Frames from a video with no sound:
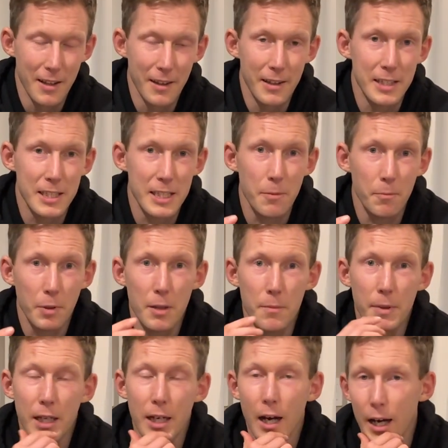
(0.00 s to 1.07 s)
Simply
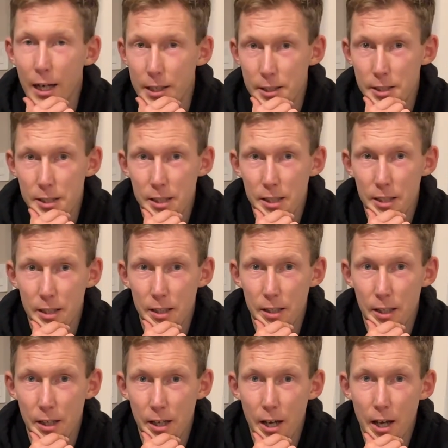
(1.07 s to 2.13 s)
because
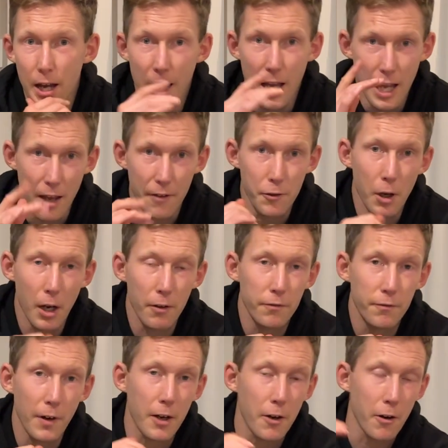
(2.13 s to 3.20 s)
if you have
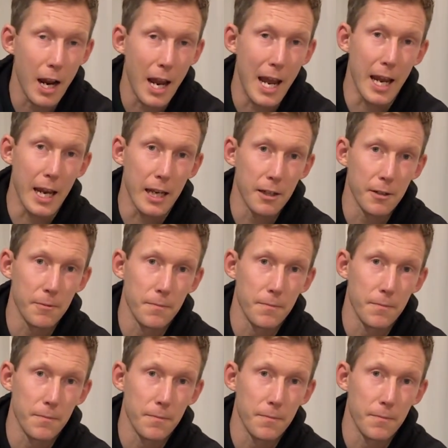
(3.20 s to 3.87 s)
fighter A